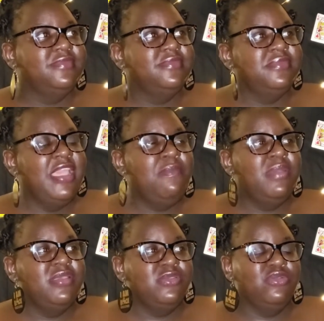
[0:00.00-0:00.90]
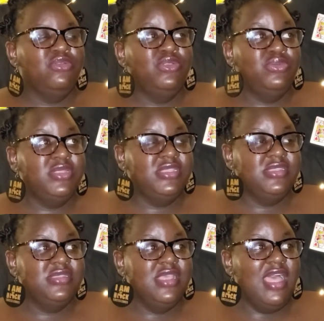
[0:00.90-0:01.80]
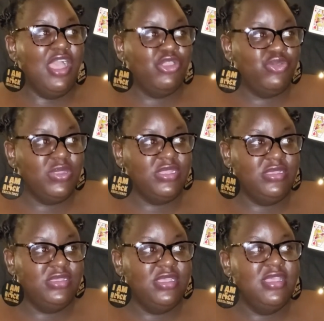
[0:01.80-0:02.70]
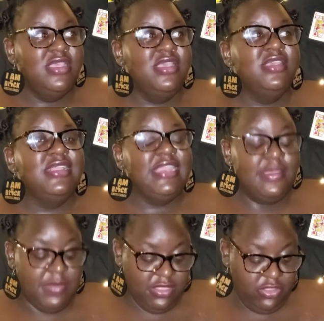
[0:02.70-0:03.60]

Neighbors concluded, actually, claim it the